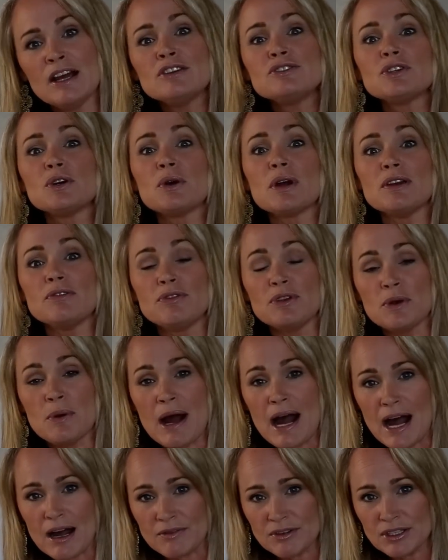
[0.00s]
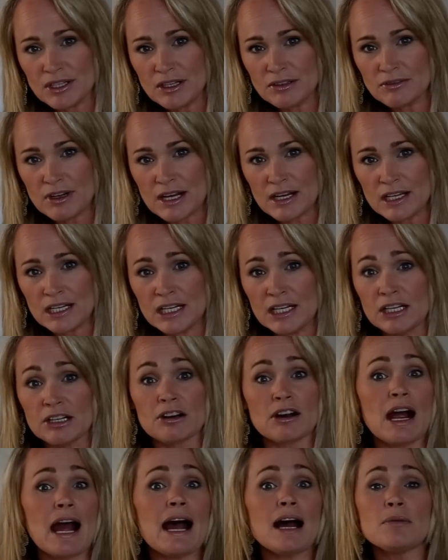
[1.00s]
So if you haven't already,
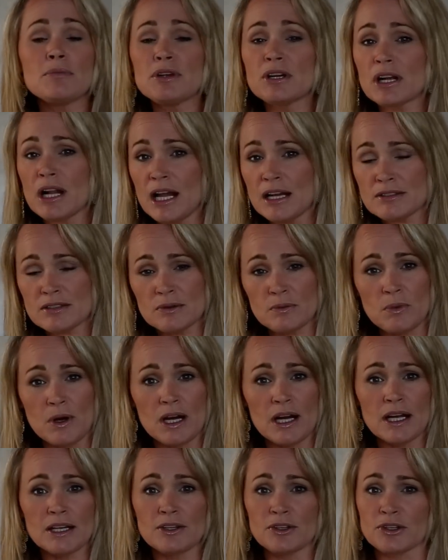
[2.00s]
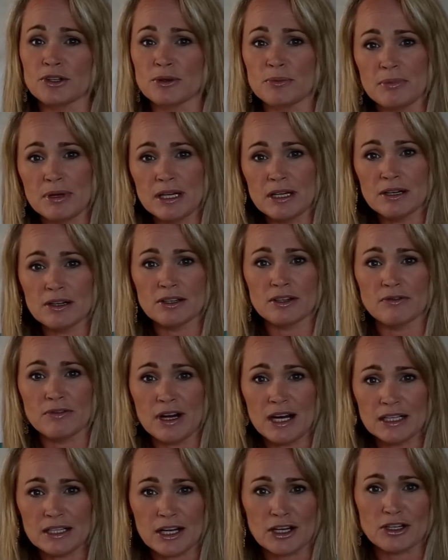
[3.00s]
grab your glass of wine or your beer, your
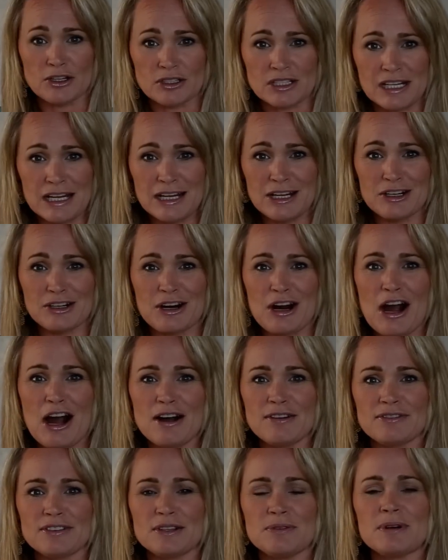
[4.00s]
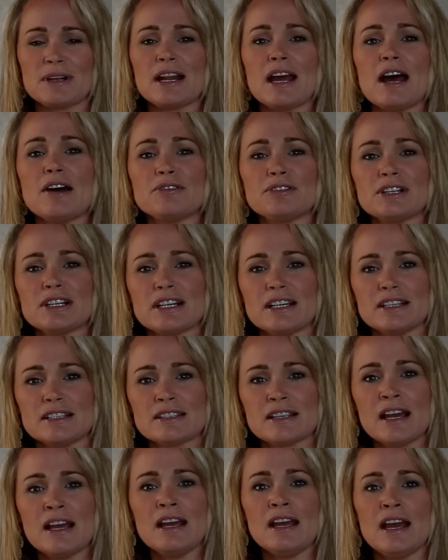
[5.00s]
vodka, your tea, your coffee, whatever it
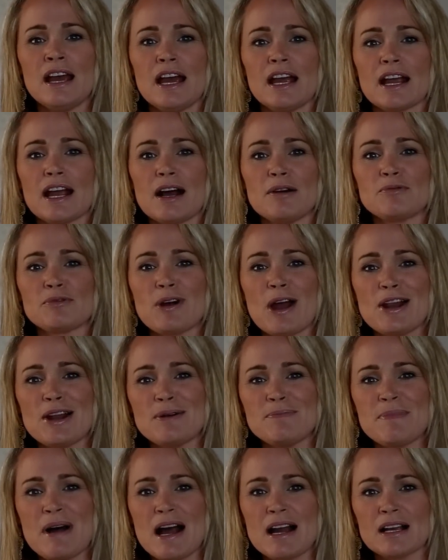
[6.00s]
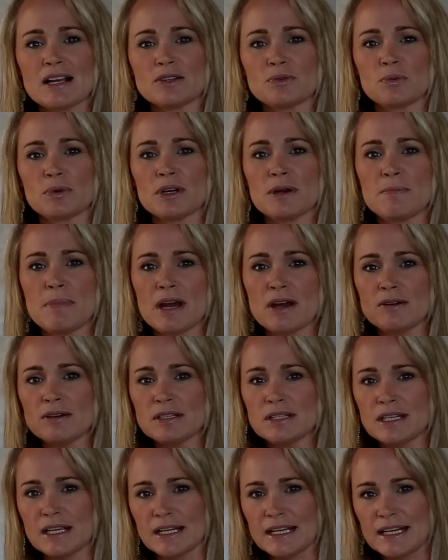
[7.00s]
is, and come right on back because we're
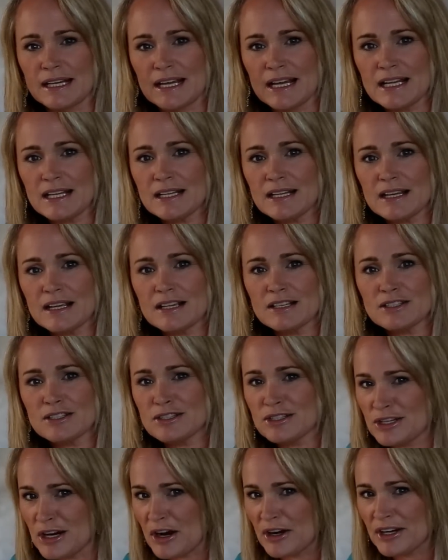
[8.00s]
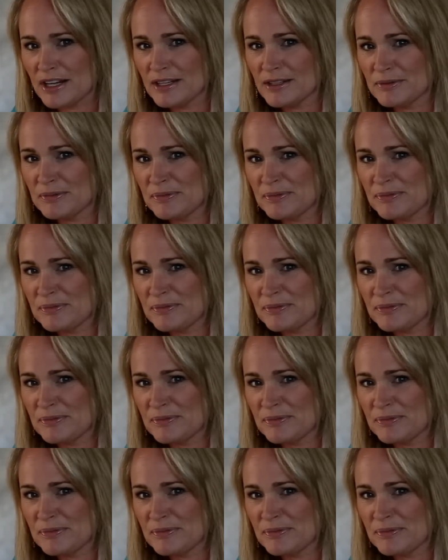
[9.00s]
about to get started.